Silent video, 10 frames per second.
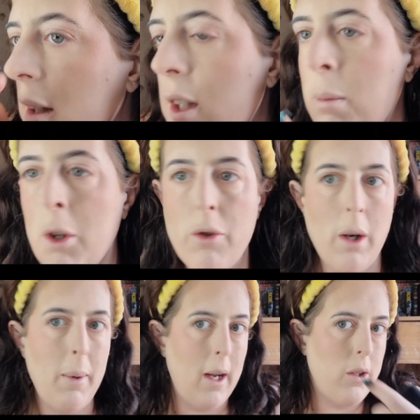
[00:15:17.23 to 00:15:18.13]
to my
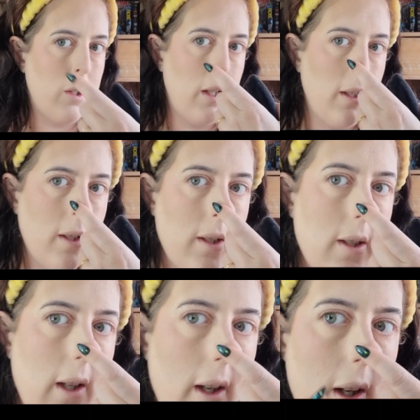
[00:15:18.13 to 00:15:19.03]
dry
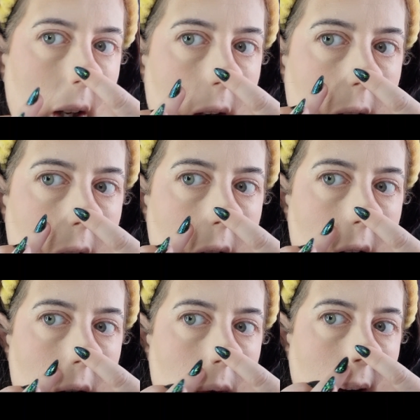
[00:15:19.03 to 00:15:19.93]
patches
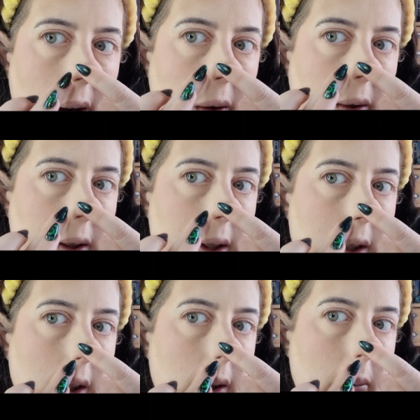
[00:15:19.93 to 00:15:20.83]
around
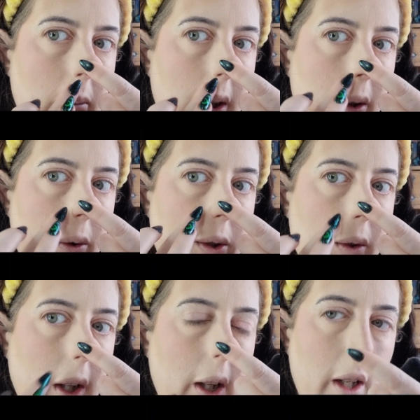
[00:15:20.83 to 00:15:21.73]
my nose
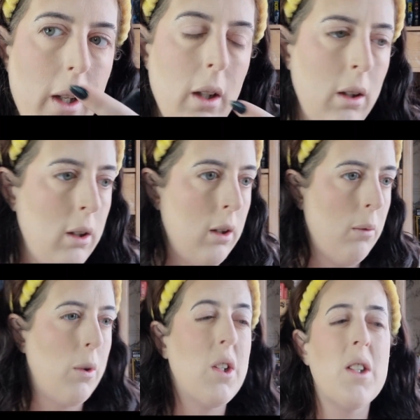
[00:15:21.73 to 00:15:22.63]
right here,
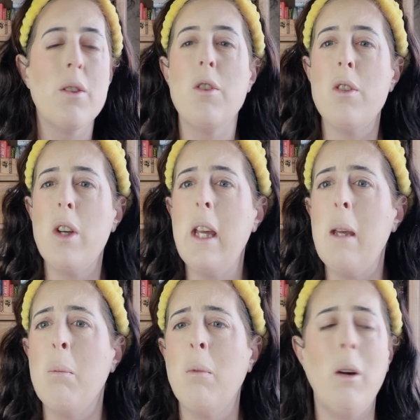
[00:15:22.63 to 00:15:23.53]
which is such a
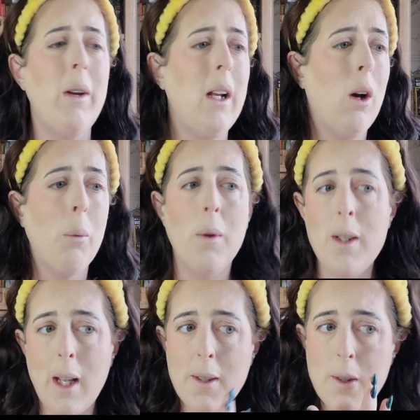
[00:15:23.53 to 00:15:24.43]
shame. I really hope
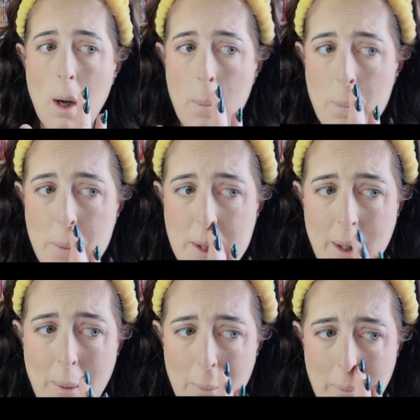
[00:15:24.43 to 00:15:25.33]
that that stops.